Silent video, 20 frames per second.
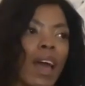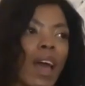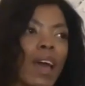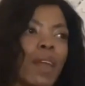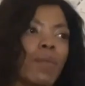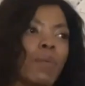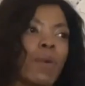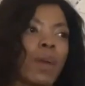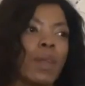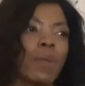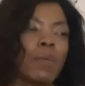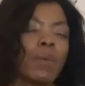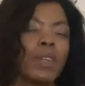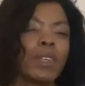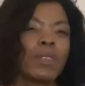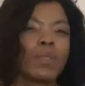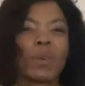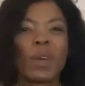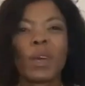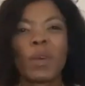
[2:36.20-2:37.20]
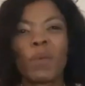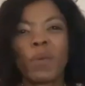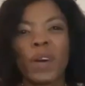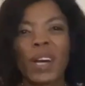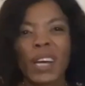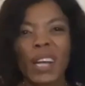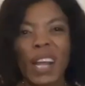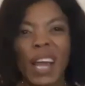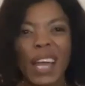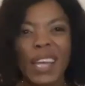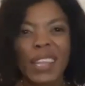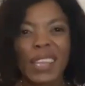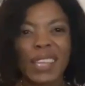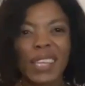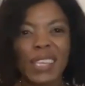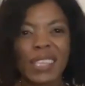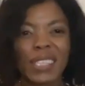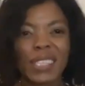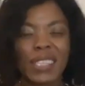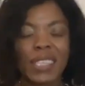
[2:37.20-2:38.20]
And when we're doing work like
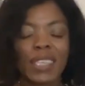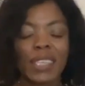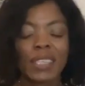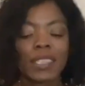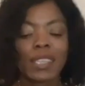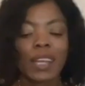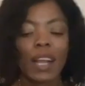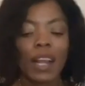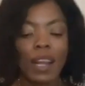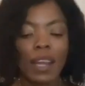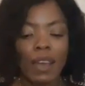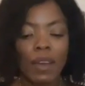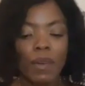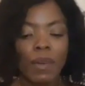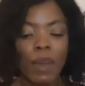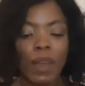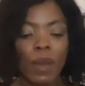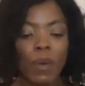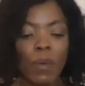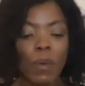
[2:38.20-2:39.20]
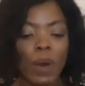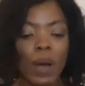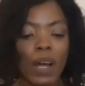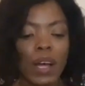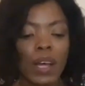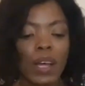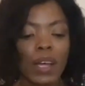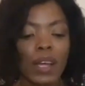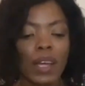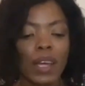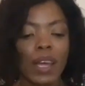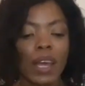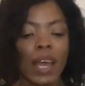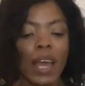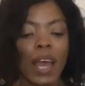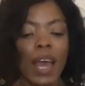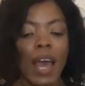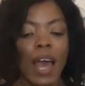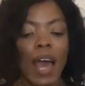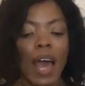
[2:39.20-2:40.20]
this, this clearing work,
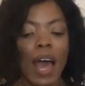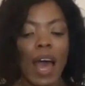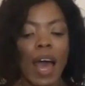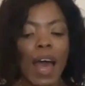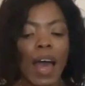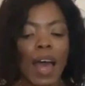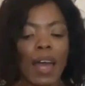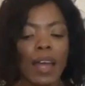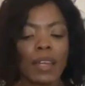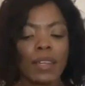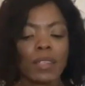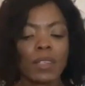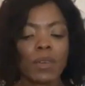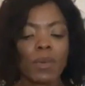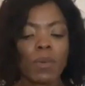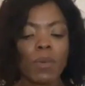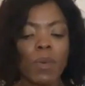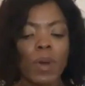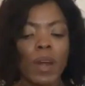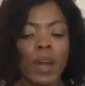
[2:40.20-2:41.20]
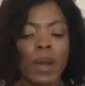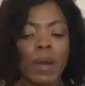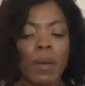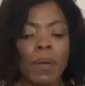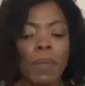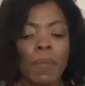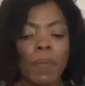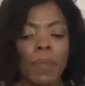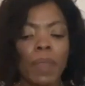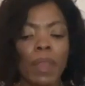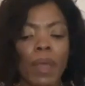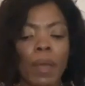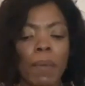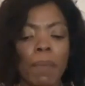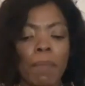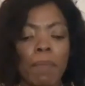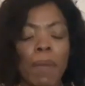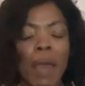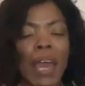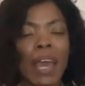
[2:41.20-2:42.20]
and we're
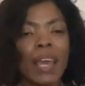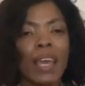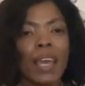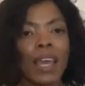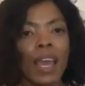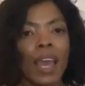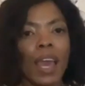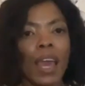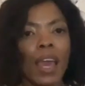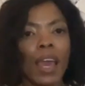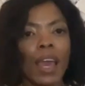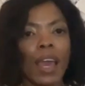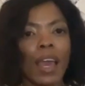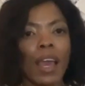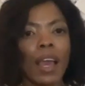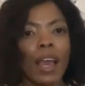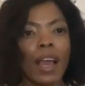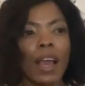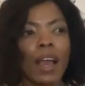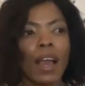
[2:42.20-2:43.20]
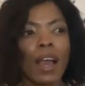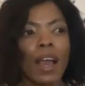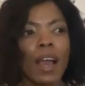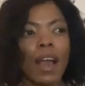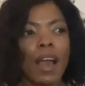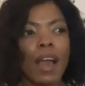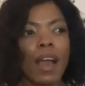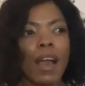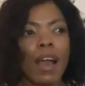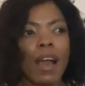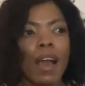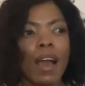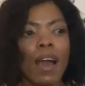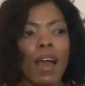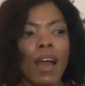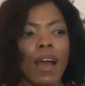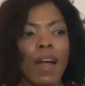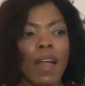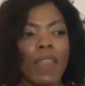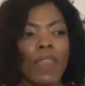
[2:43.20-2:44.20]
making
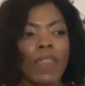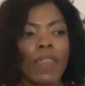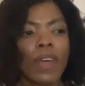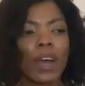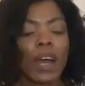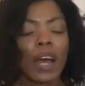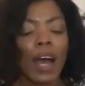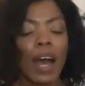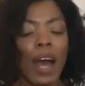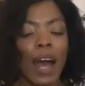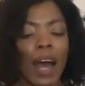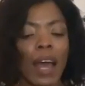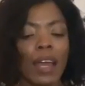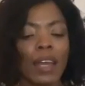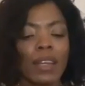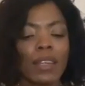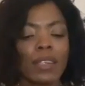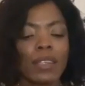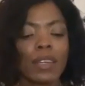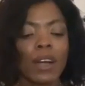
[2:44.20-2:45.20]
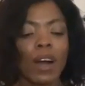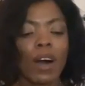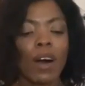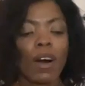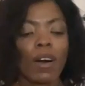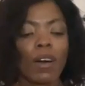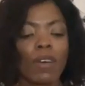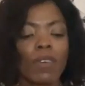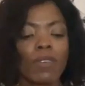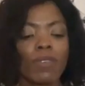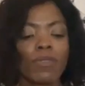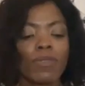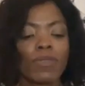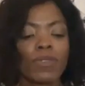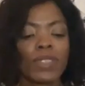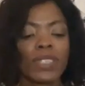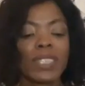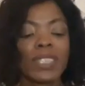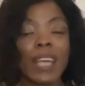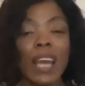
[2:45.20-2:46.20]
the kind
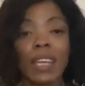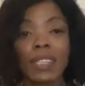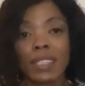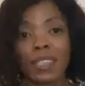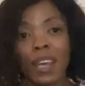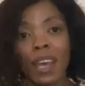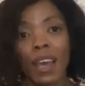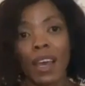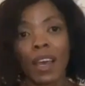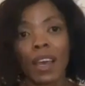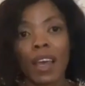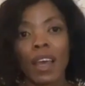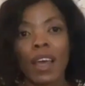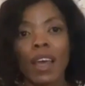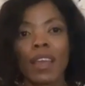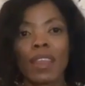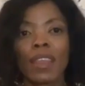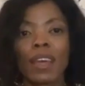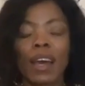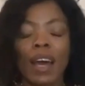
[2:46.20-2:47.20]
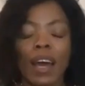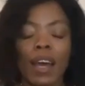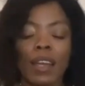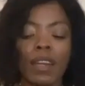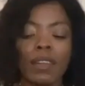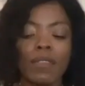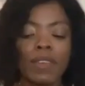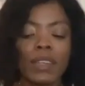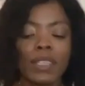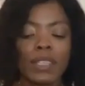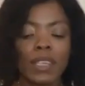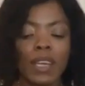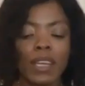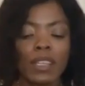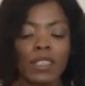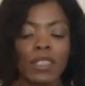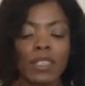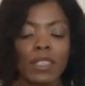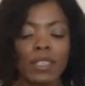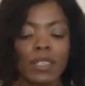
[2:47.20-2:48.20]
of setting, the kind of
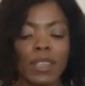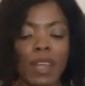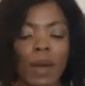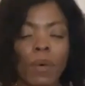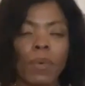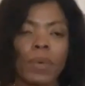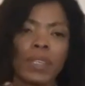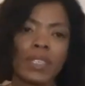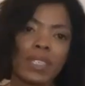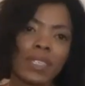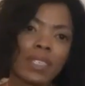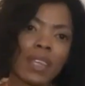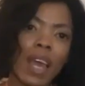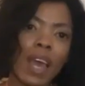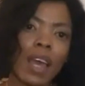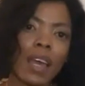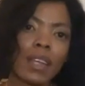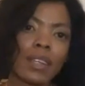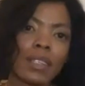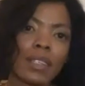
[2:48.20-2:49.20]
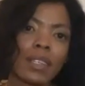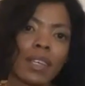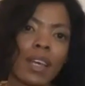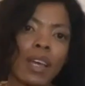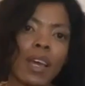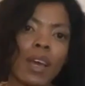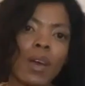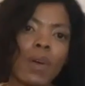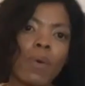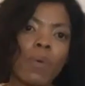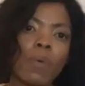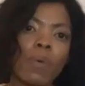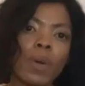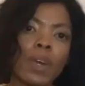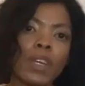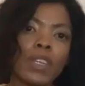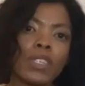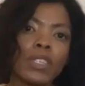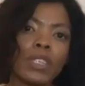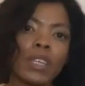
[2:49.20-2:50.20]
intentions that we set,
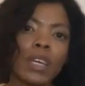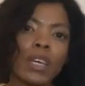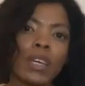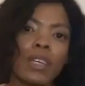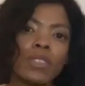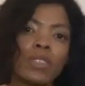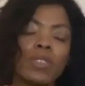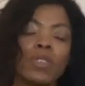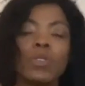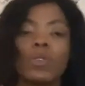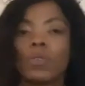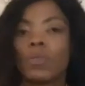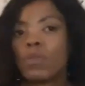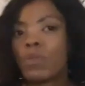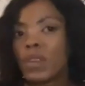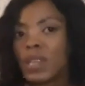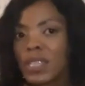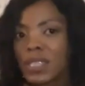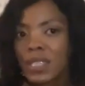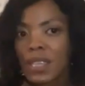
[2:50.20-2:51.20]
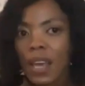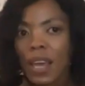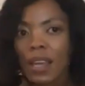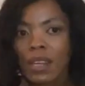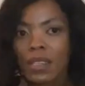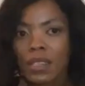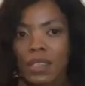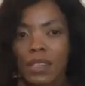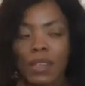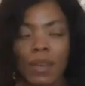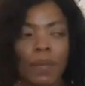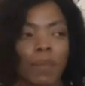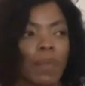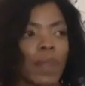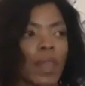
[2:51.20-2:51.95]
which is to reset,